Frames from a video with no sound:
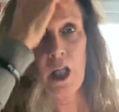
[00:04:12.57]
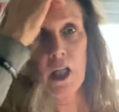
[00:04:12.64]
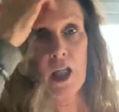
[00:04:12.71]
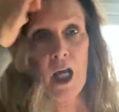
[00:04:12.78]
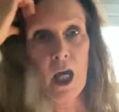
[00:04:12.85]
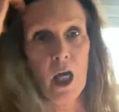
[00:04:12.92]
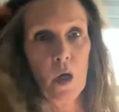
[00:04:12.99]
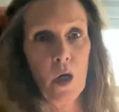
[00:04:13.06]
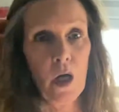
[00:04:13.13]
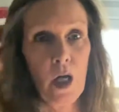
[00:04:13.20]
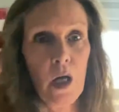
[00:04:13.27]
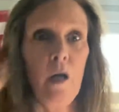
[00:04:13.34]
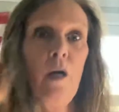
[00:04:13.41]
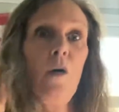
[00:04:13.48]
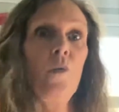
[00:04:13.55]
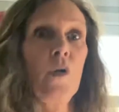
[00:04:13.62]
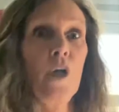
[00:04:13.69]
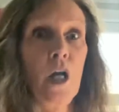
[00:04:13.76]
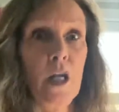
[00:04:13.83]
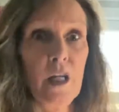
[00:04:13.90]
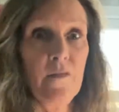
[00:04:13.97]
Yeah, we're
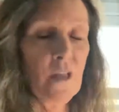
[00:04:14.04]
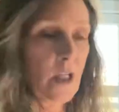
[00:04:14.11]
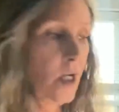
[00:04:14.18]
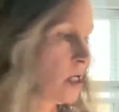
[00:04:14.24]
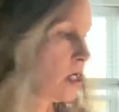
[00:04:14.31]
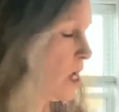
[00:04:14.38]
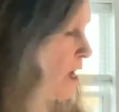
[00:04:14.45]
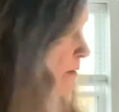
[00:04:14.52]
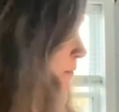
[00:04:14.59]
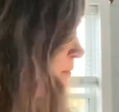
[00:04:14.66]
not even there yet.